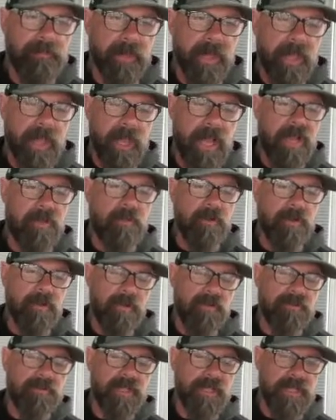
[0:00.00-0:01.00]
I will
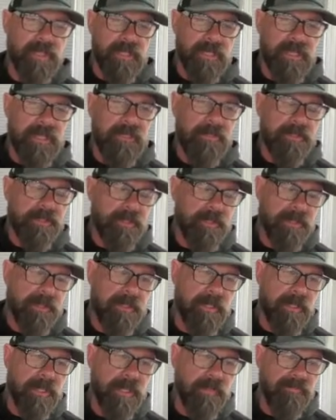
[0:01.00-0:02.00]
only eat
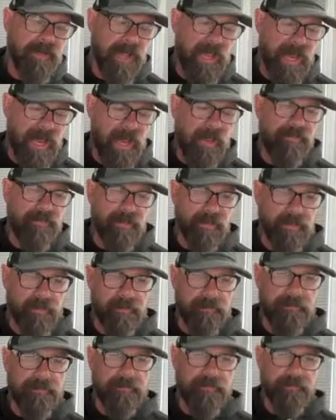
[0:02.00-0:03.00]
if I have to.
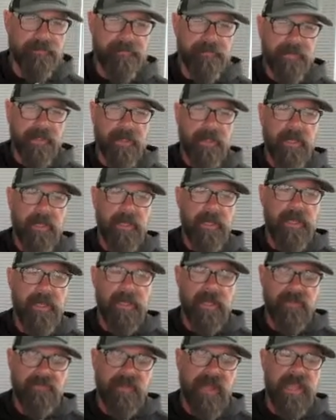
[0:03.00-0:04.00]

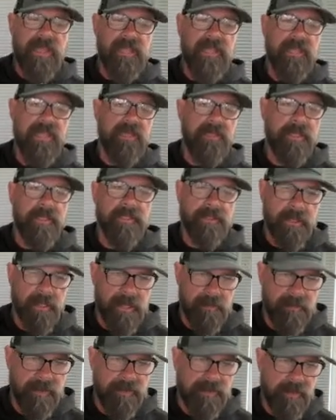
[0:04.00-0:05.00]
And if I eat, it's going to
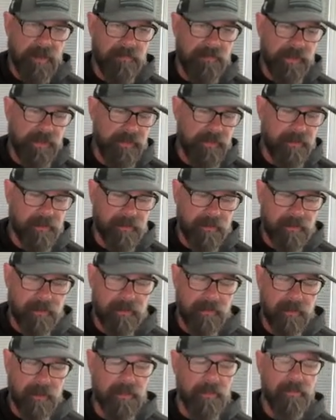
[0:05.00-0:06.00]
be something
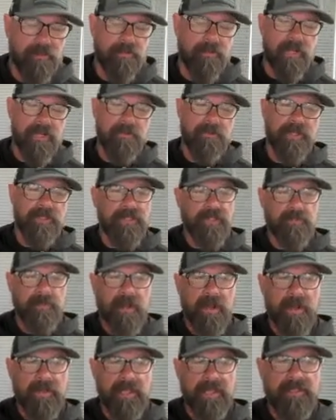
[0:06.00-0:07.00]
incredibly
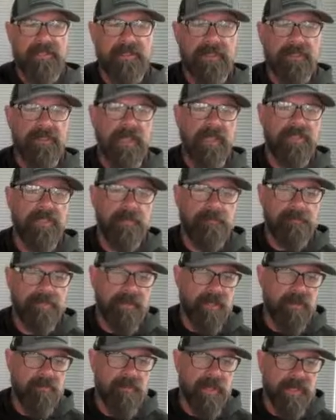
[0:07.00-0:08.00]
small that doesn't
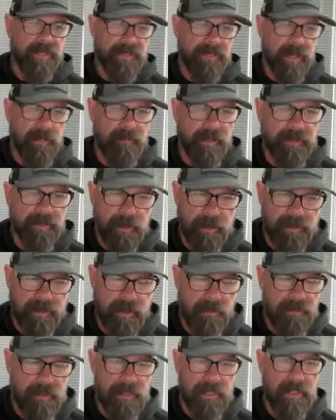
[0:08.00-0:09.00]
bloat my stomach. So I
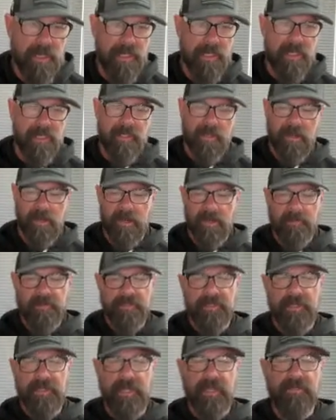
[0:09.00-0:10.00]
don't eat any
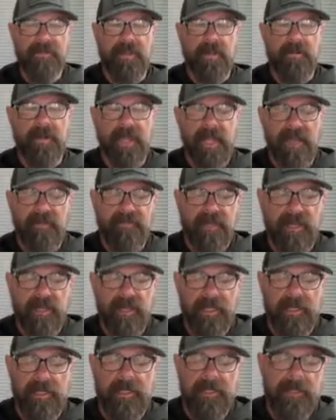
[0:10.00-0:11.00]
carbs, and I don't have
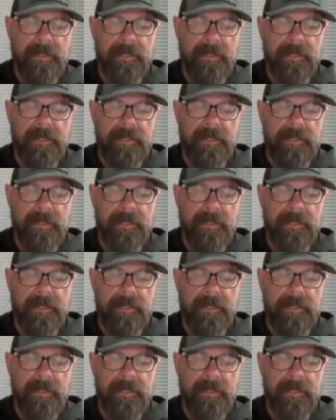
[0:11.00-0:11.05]
any